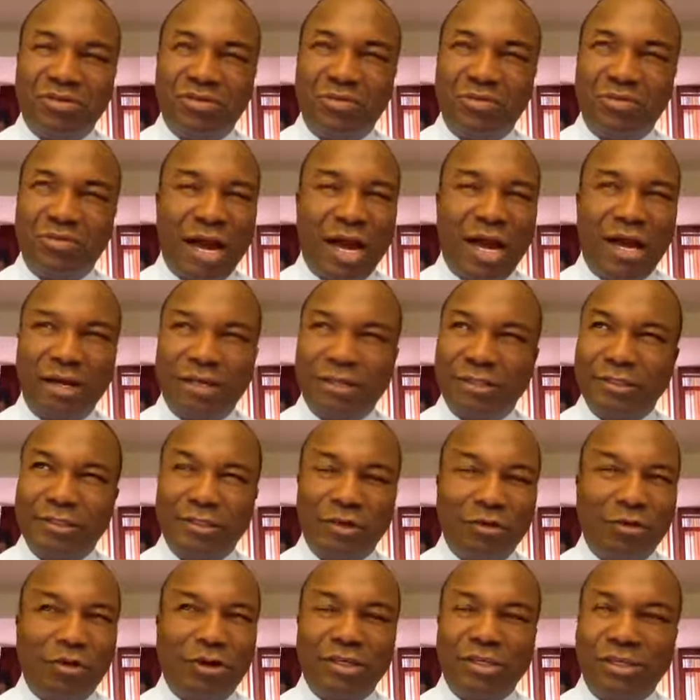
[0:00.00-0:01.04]
man, he
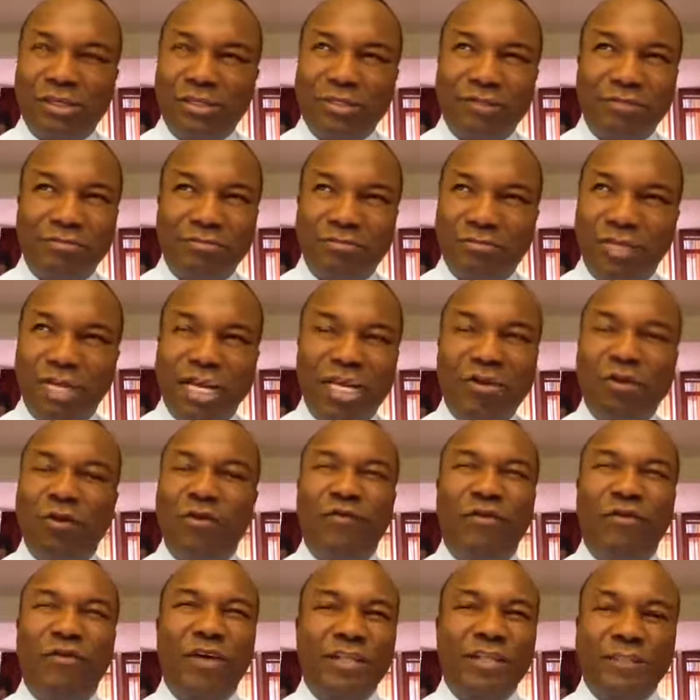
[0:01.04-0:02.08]
was
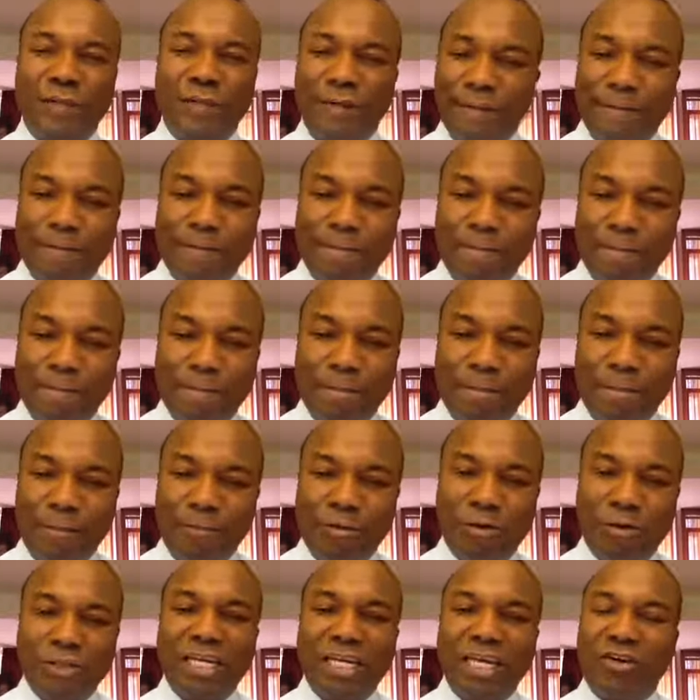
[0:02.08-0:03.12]
innovator.
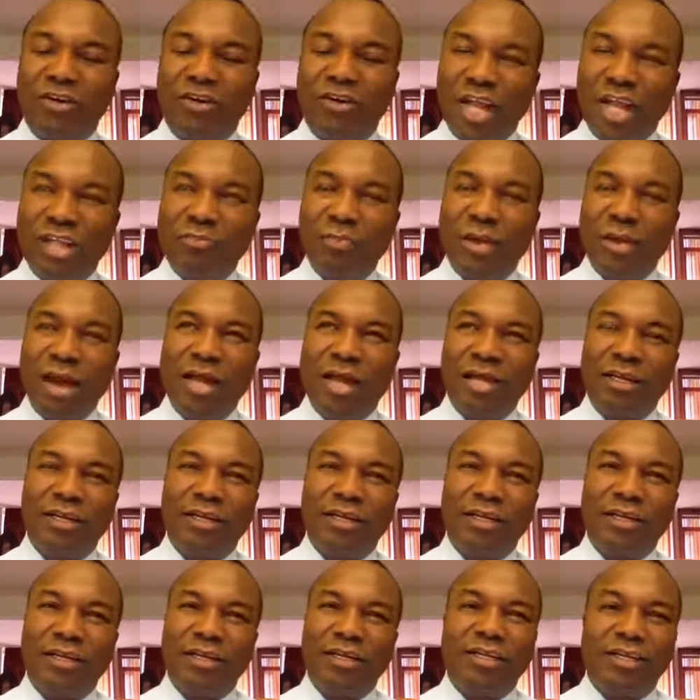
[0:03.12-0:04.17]
Was a great man.
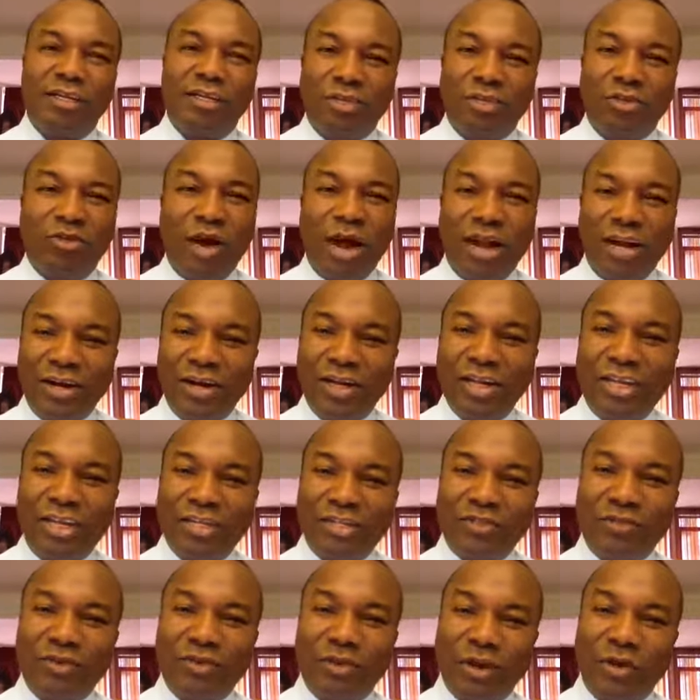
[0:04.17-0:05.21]
Go and read the
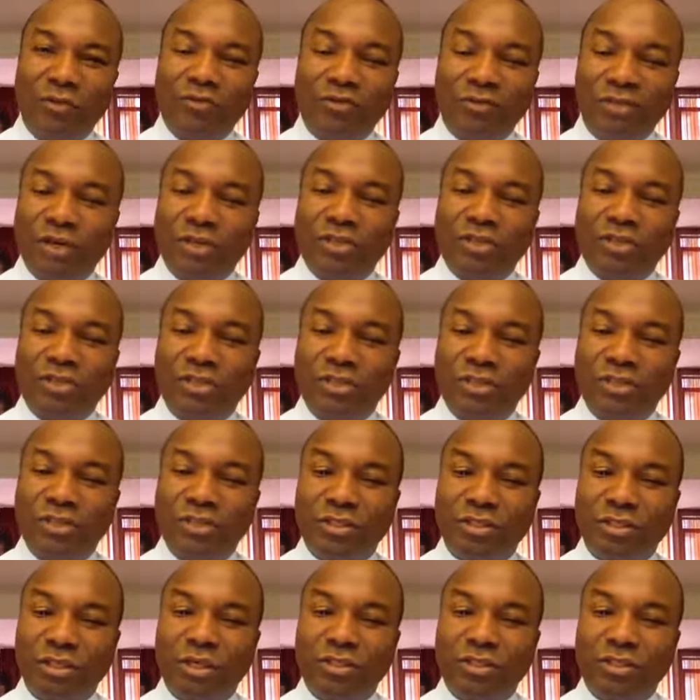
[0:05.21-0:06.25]
story of George
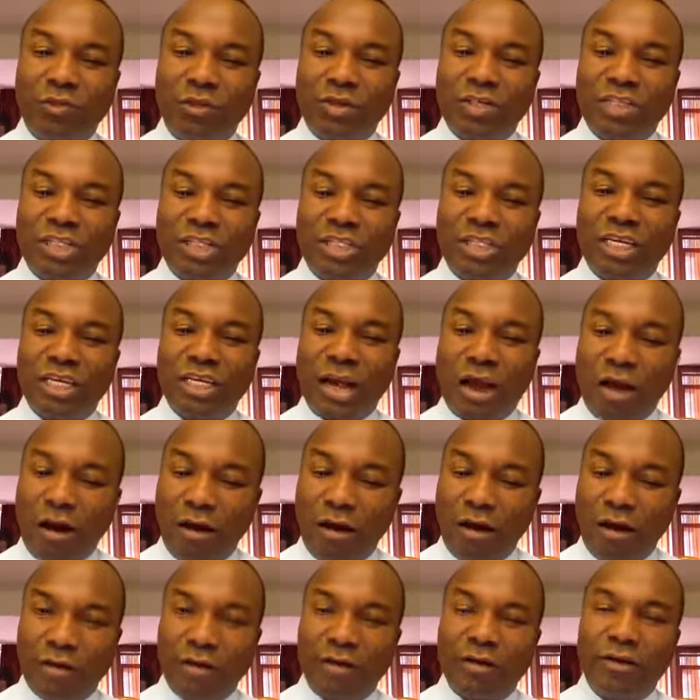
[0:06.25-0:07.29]
George Washington
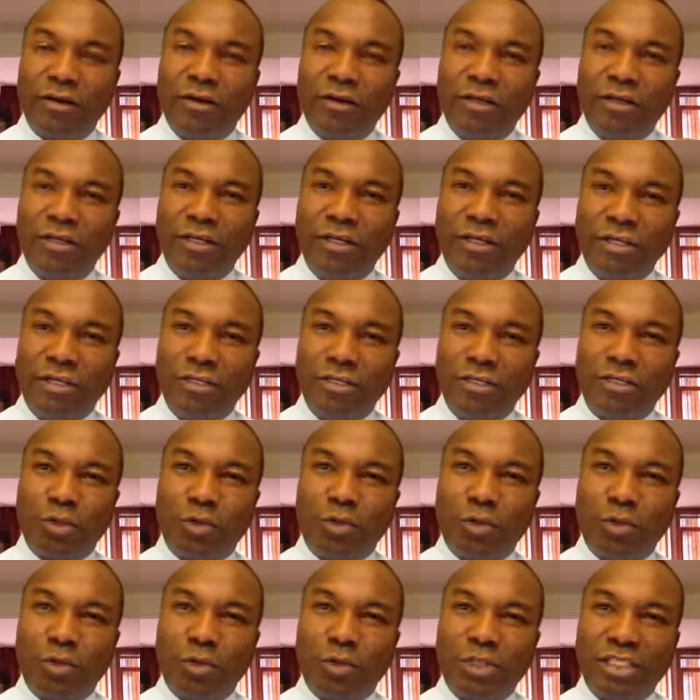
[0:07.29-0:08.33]
Carver. George
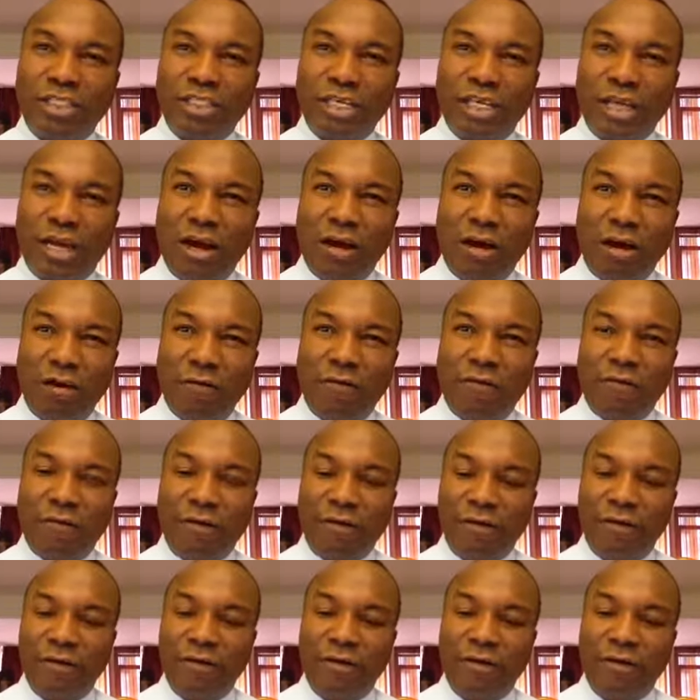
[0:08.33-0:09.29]
Washington Carver.